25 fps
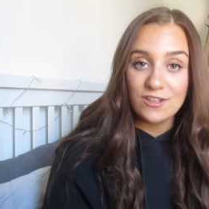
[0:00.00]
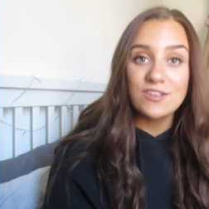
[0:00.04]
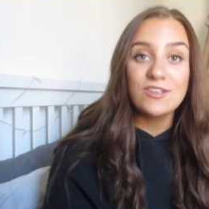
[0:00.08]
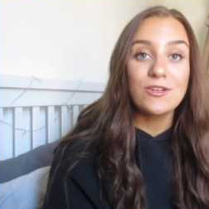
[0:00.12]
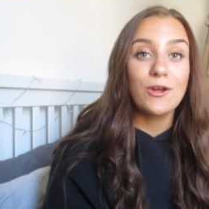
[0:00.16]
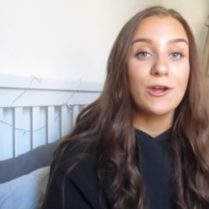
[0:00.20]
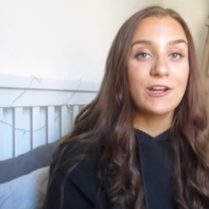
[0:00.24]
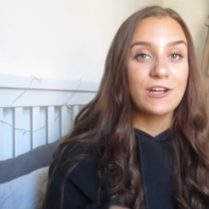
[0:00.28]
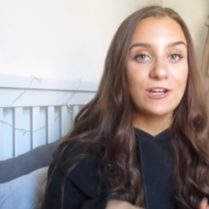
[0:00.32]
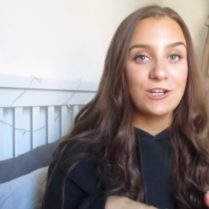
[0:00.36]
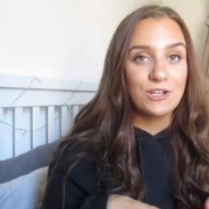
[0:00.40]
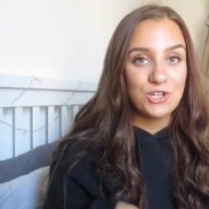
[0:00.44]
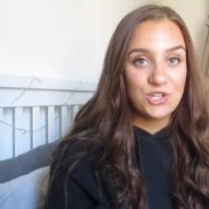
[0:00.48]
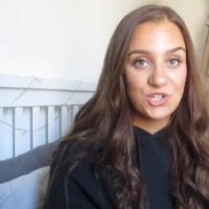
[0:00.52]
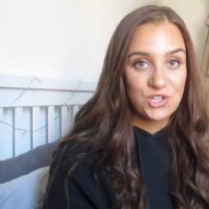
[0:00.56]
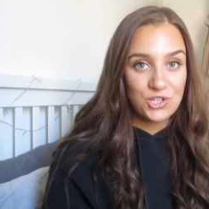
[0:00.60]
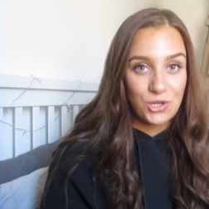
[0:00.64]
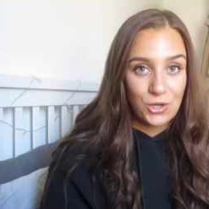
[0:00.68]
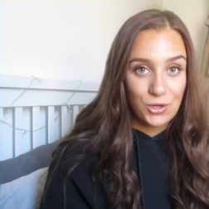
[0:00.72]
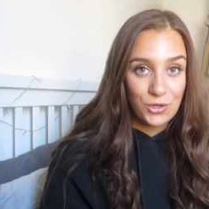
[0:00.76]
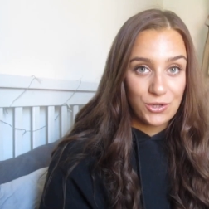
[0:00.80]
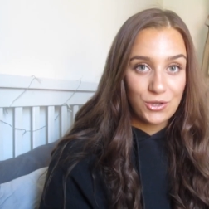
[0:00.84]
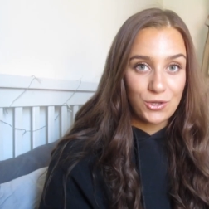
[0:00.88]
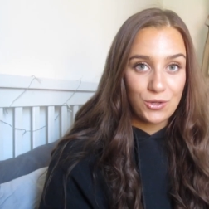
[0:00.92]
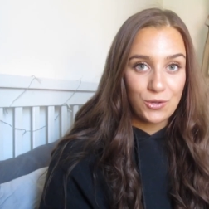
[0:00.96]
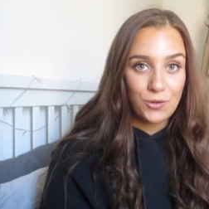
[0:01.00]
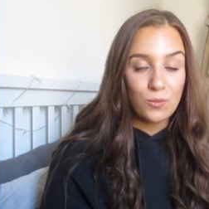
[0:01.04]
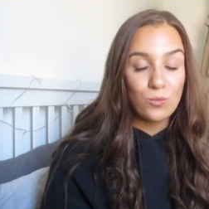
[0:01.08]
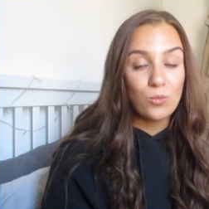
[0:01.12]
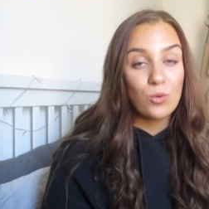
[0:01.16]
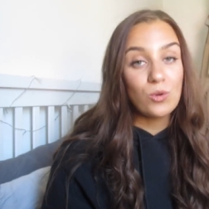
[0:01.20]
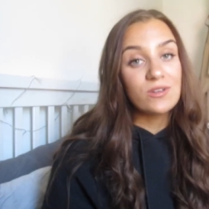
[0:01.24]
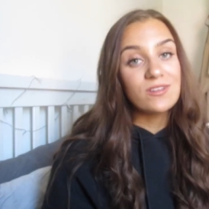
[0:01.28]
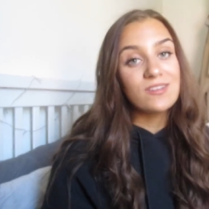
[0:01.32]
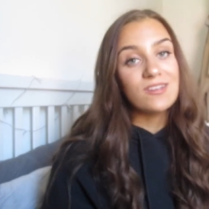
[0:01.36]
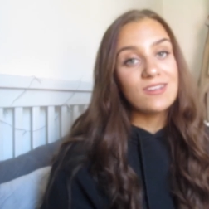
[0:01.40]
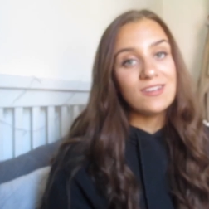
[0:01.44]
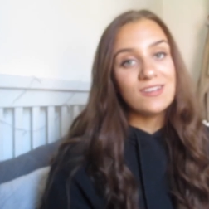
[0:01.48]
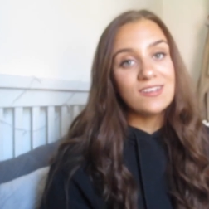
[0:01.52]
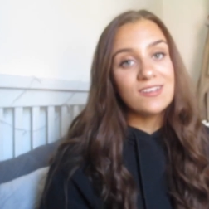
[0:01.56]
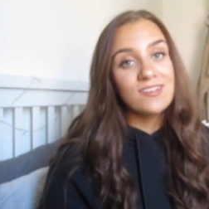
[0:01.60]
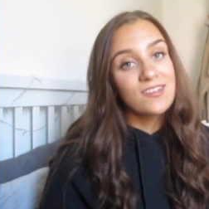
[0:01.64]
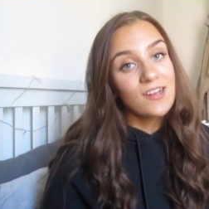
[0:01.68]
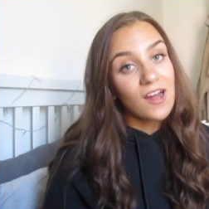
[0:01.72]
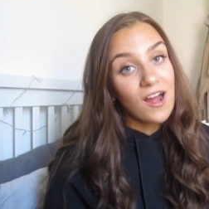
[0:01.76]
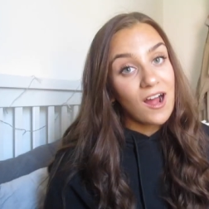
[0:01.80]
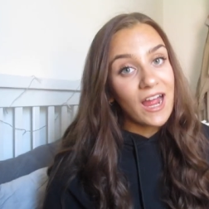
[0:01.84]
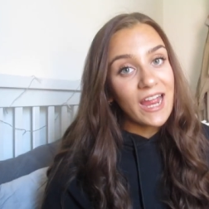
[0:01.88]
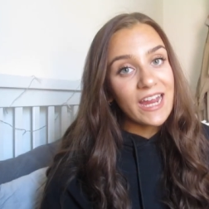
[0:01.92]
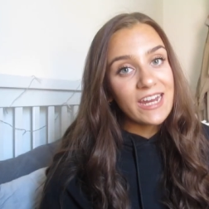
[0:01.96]
So I'm going to show you what's
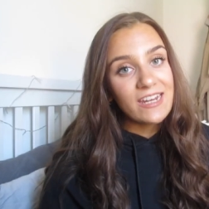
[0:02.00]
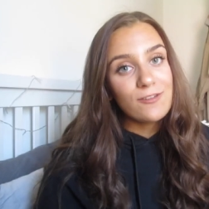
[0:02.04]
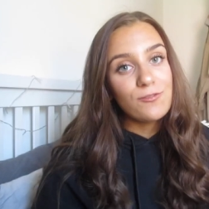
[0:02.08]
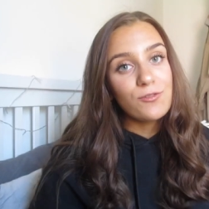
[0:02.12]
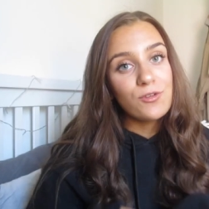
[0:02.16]
inside.